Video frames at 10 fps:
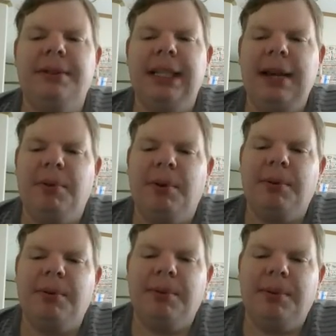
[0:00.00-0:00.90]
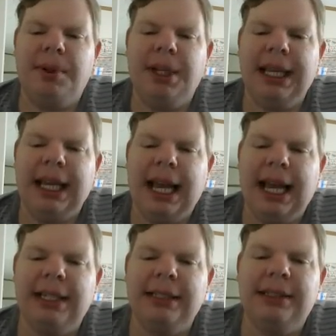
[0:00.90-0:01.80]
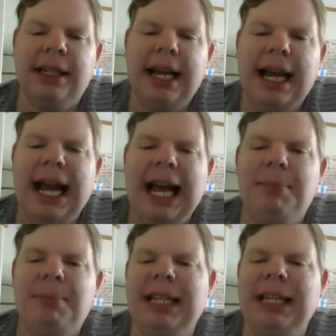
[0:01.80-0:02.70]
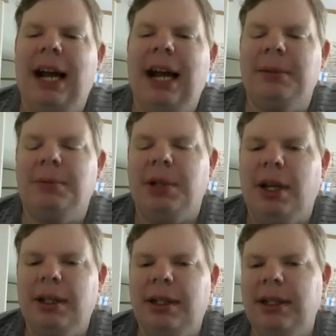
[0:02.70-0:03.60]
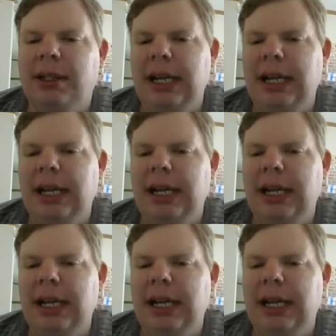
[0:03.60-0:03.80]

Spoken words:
Today we're looking at how to beat item lock.